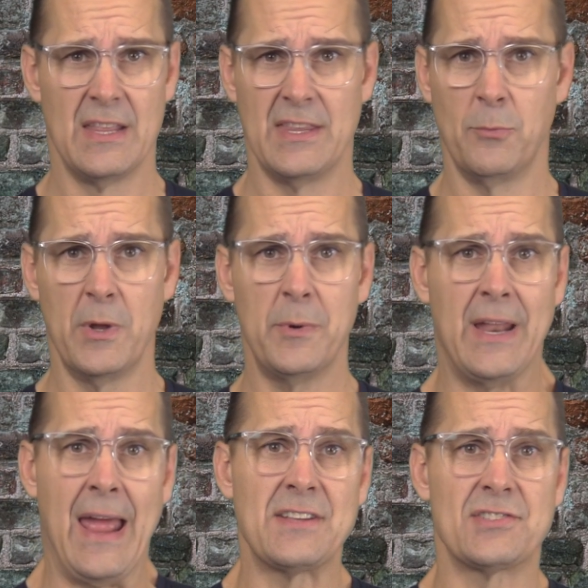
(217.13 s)
then we
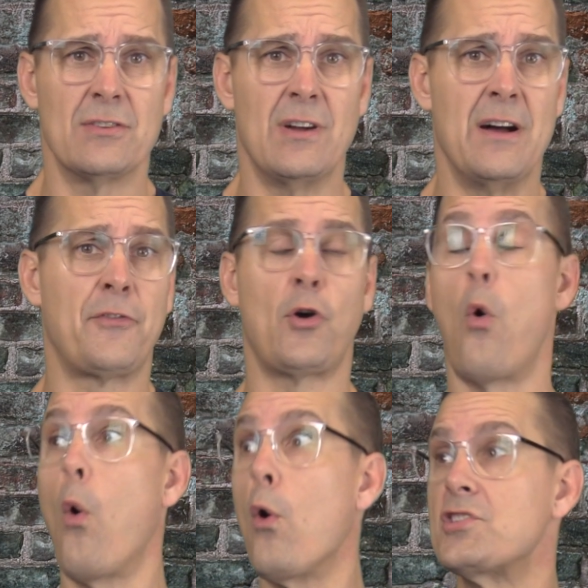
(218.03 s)
would answer, of
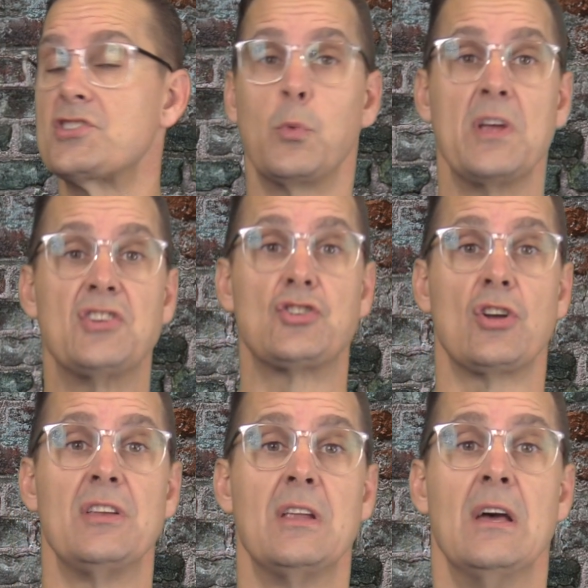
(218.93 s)
course we
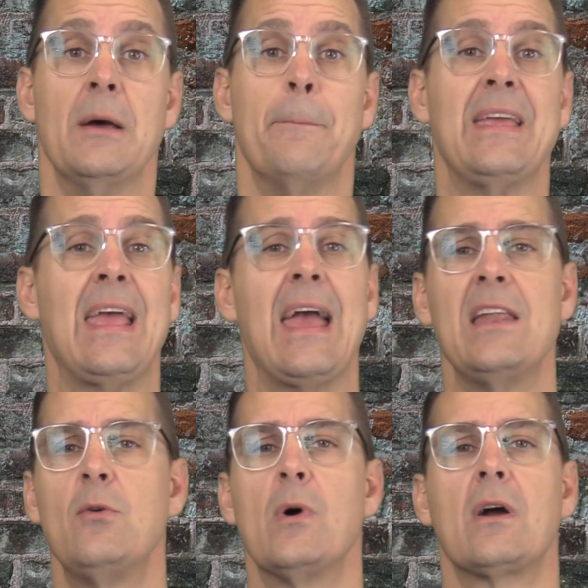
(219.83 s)
shouldn't be
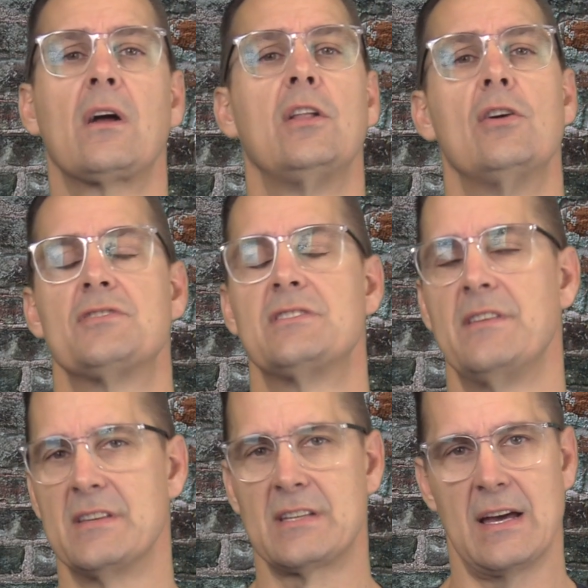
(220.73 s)
anywhere close
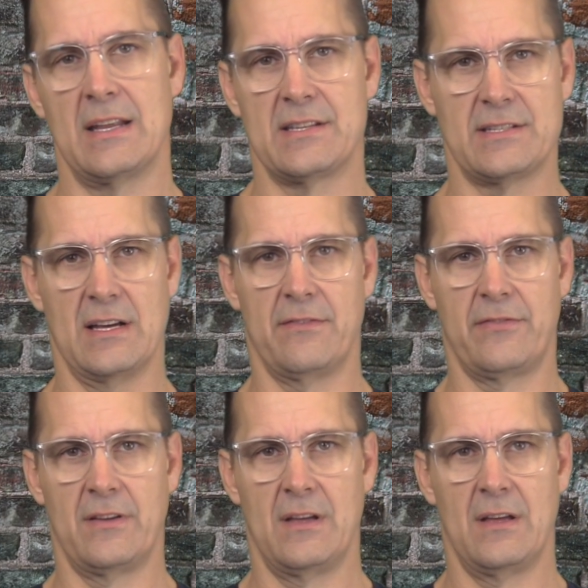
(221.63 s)
to this kind of stuff.